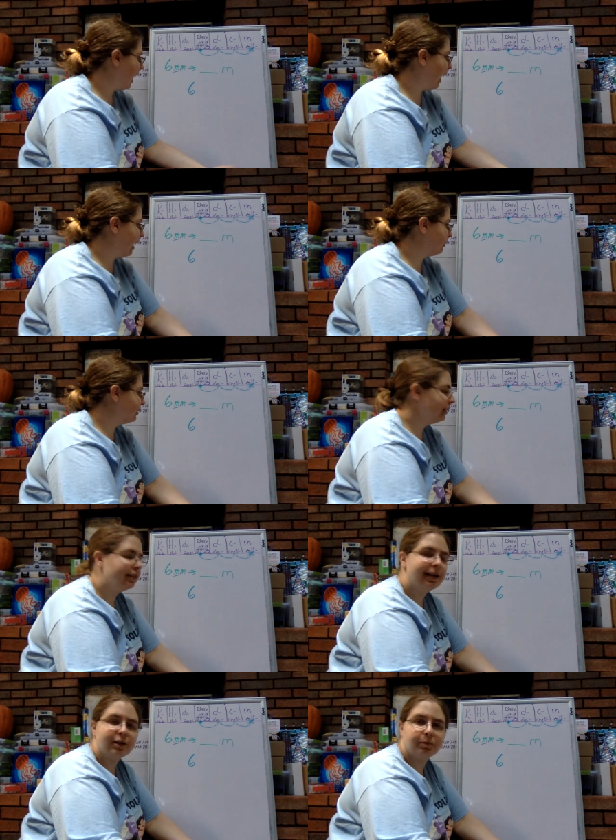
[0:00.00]
I don't see a
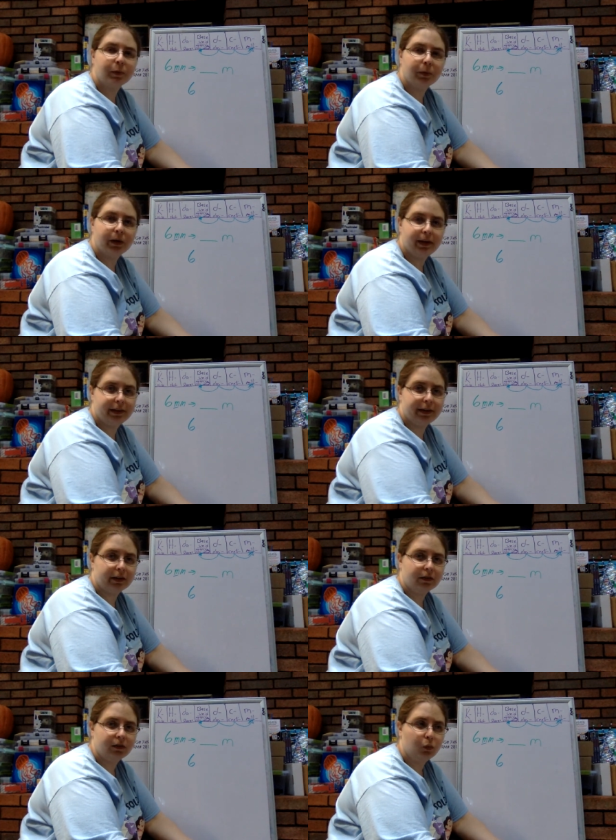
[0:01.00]
decimal point in
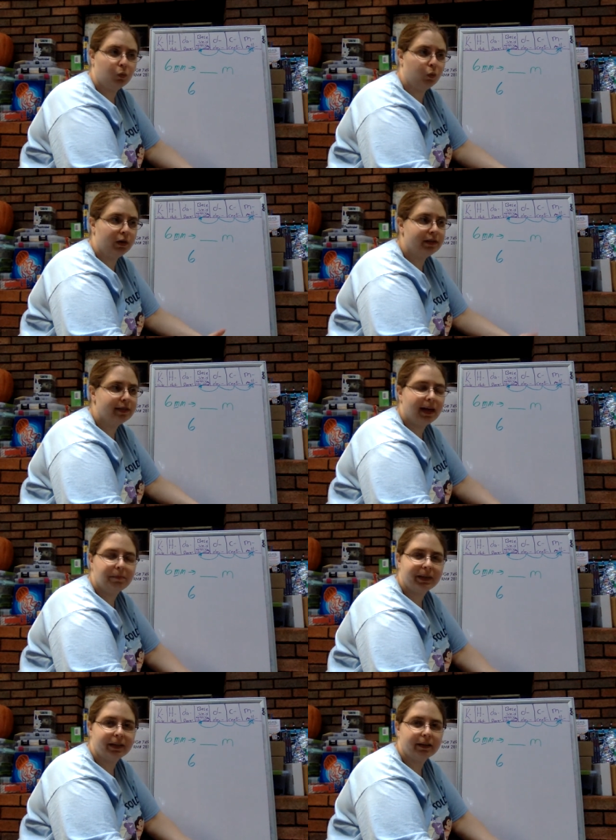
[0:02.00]
there. What does
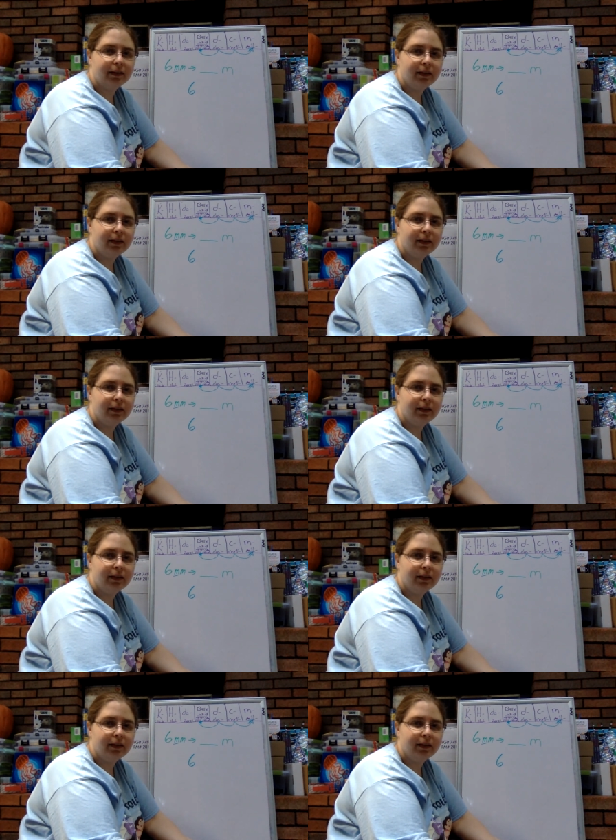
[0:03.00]
that mean?